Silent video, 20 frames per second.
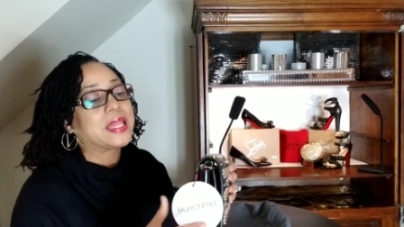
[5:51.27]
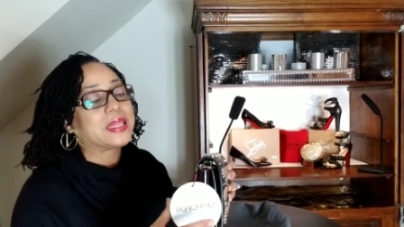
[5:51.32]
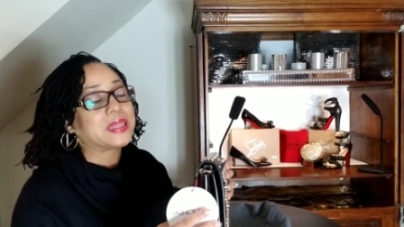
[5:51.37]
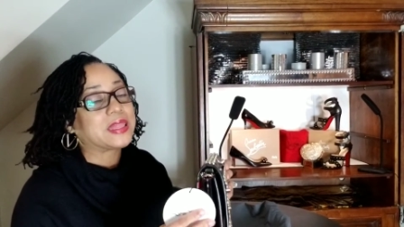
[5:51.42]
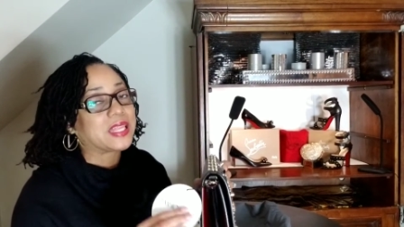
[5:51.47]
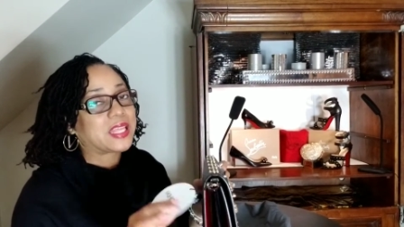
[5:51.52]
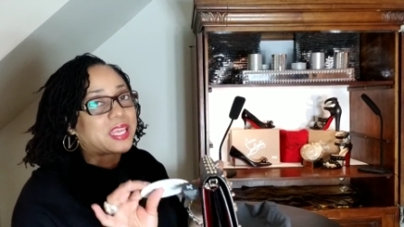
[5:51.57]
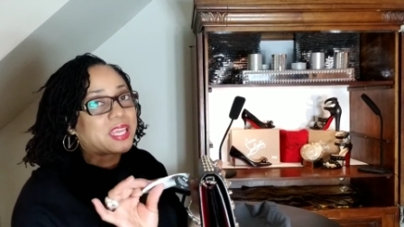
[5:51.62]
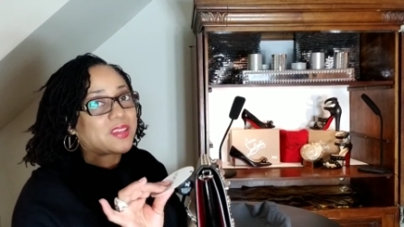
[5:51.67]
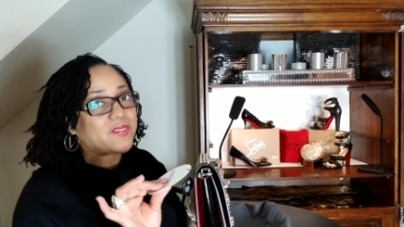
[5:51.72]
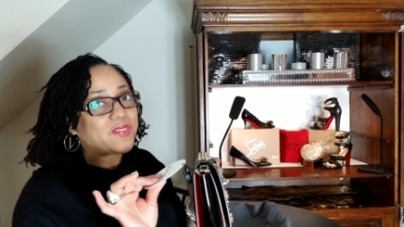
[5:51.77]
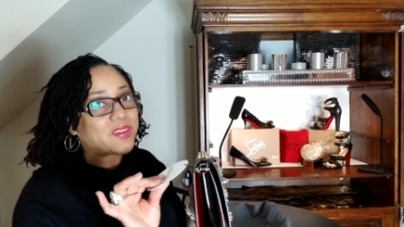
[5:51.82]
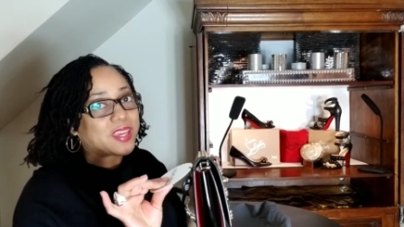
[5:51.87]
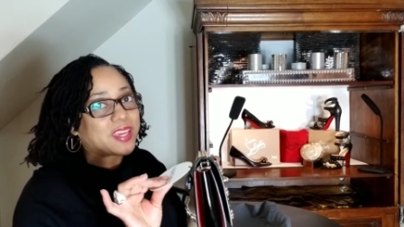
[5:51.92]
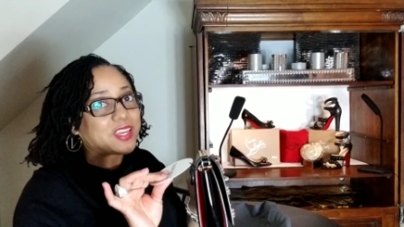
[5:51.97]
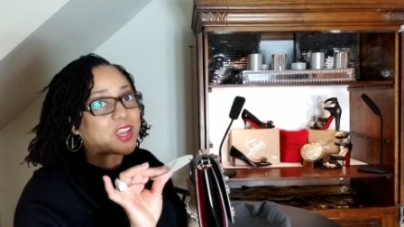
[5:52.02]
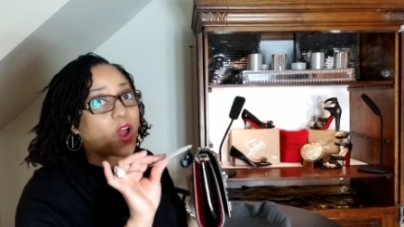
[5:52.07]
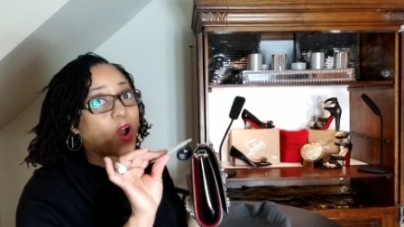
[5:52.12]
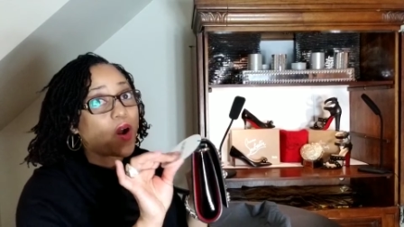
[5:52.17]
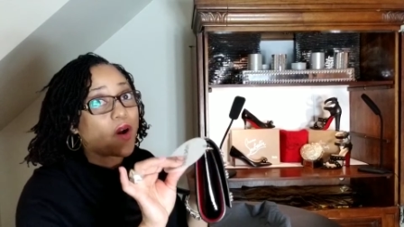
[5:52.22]
leave
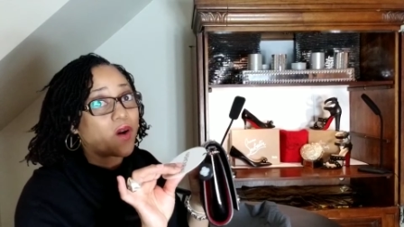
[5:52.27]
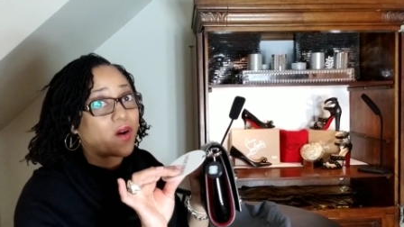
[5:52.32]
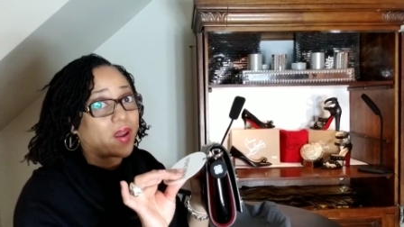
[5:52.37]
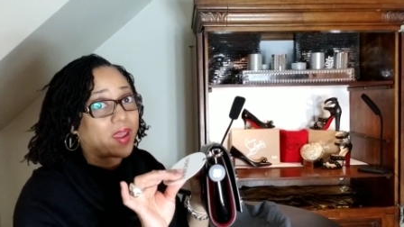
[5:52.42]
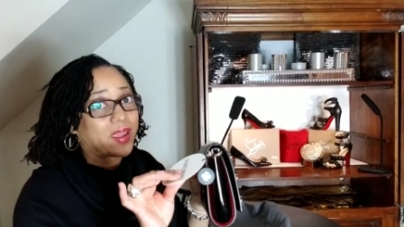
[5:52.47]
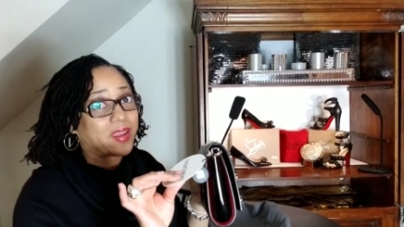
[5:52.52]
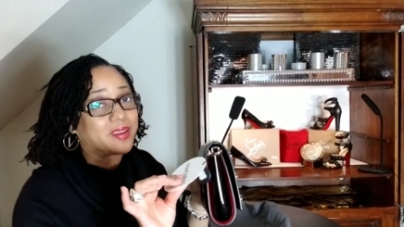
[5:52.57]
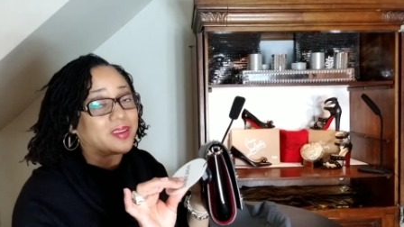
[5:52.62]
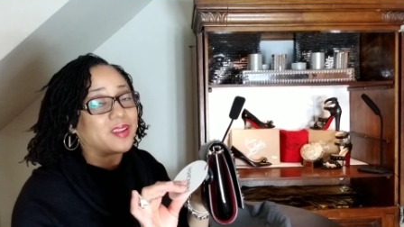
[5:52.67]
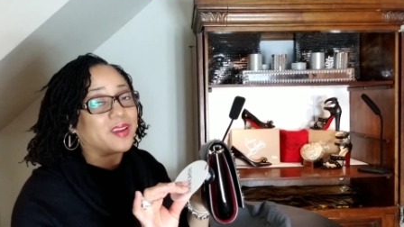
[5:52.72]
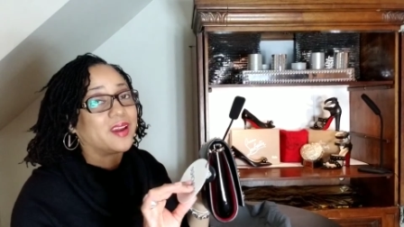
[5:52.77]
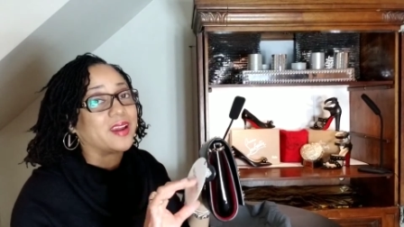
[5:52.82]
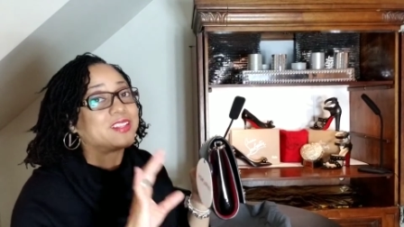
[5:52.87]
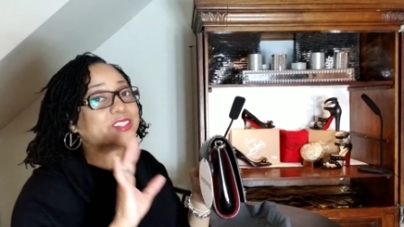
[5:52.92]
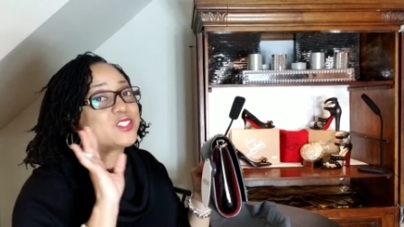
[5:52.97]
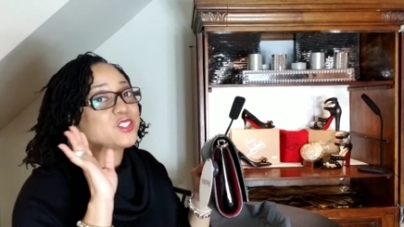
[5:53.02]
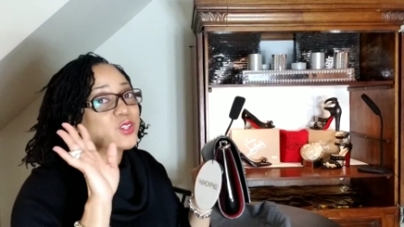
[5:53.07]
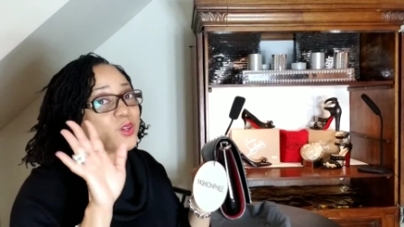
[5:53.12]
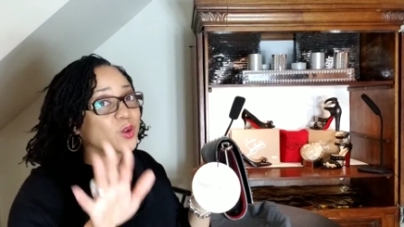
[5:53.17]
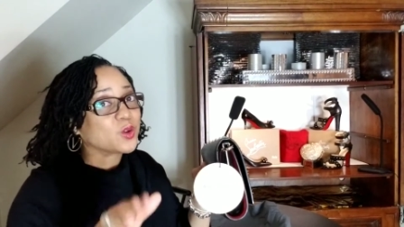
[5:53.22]
it on
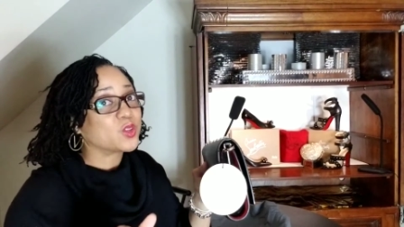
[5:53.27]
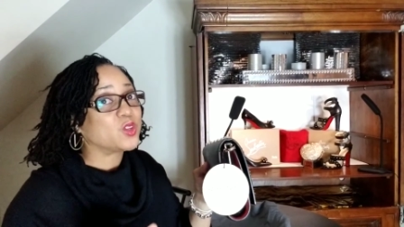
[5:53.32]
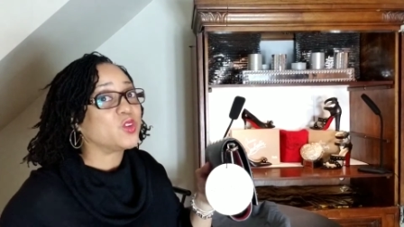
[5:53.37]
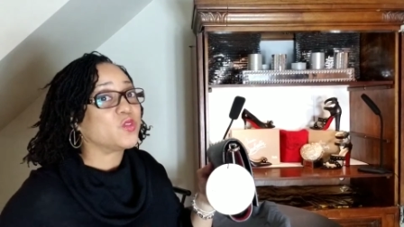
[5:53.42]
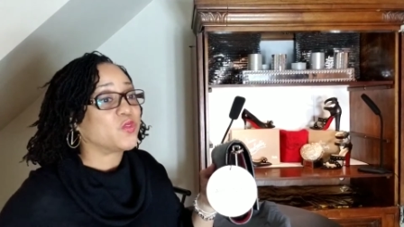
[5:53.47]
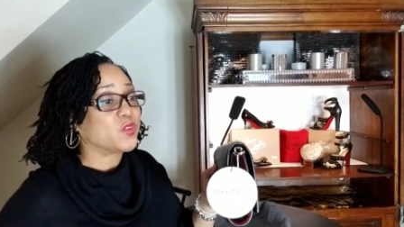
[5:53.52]
until you